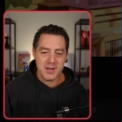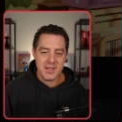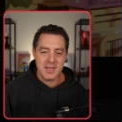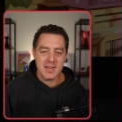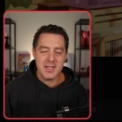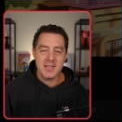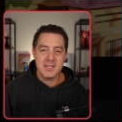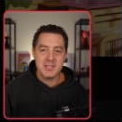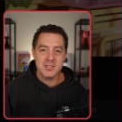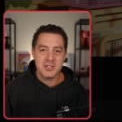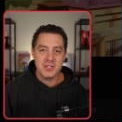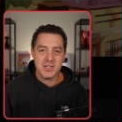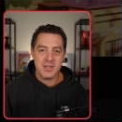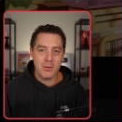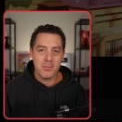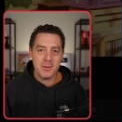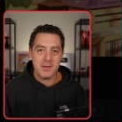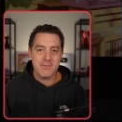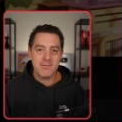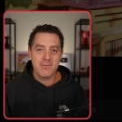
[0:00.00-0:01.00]
it in
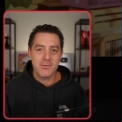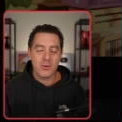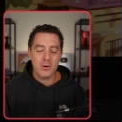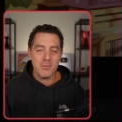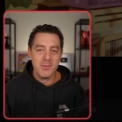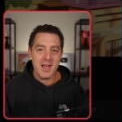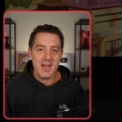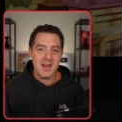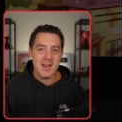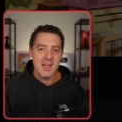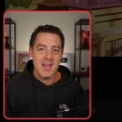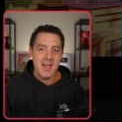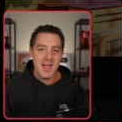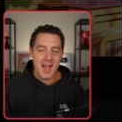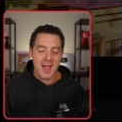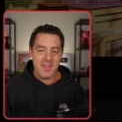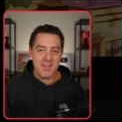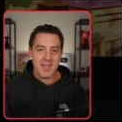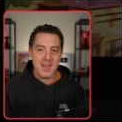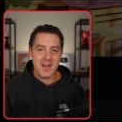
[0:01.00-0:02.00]
GLB format
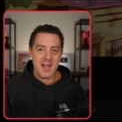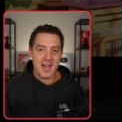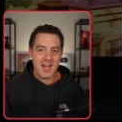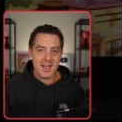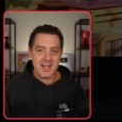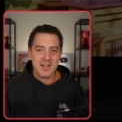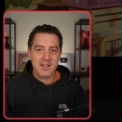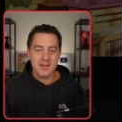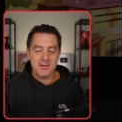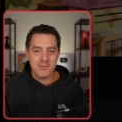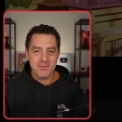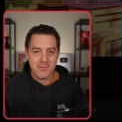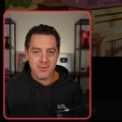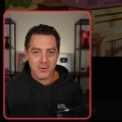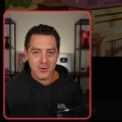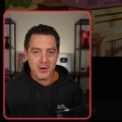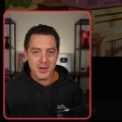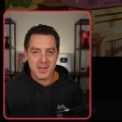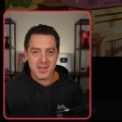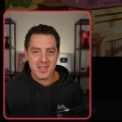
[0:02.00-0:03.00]
and then I
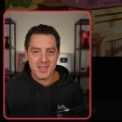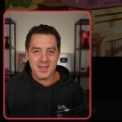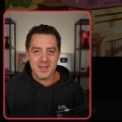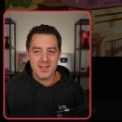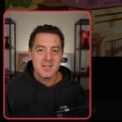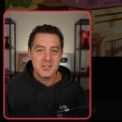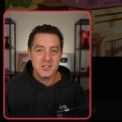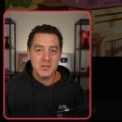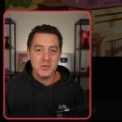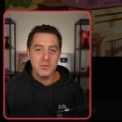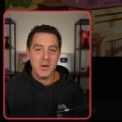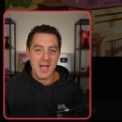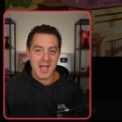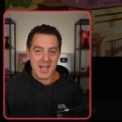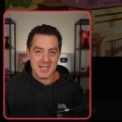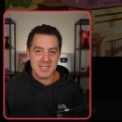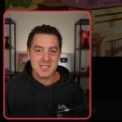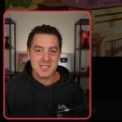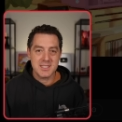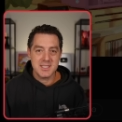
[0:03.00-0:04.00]
converted it to
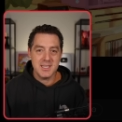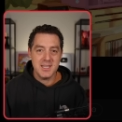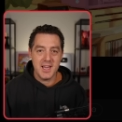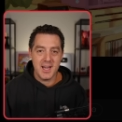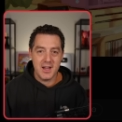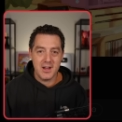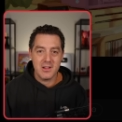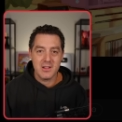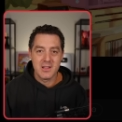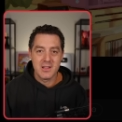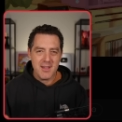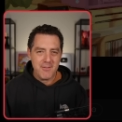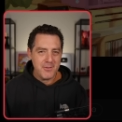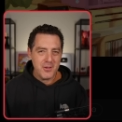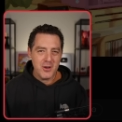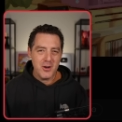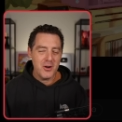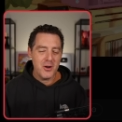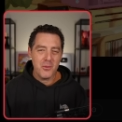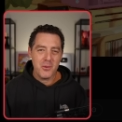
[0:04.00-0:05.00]
STL. If you
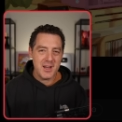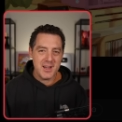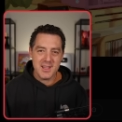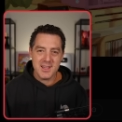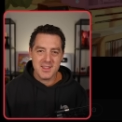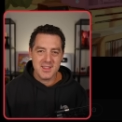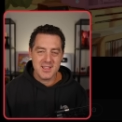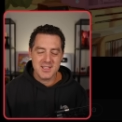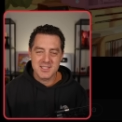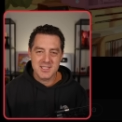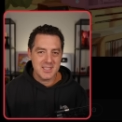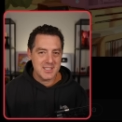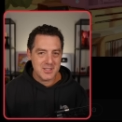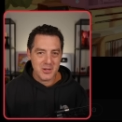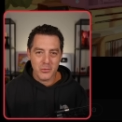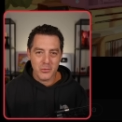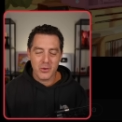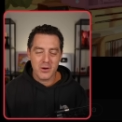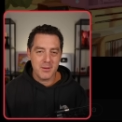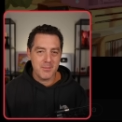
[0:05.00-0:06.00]
don't know what any of this is,
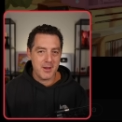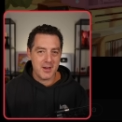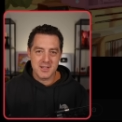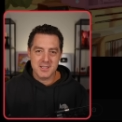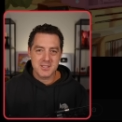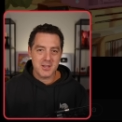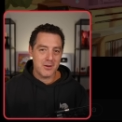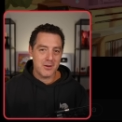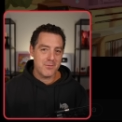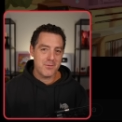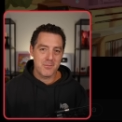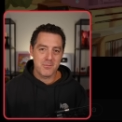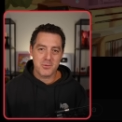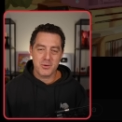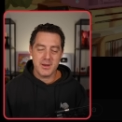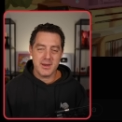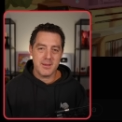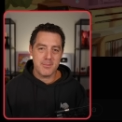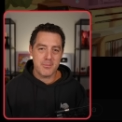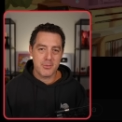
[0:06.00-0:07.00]
don't worry about it. It's all from
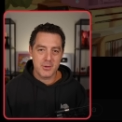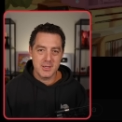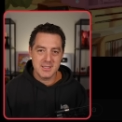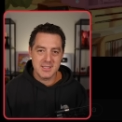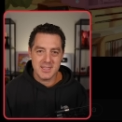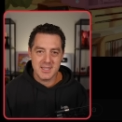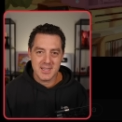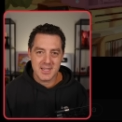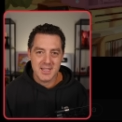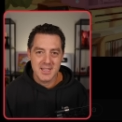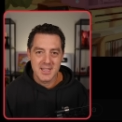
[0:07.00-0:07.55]
3D printing,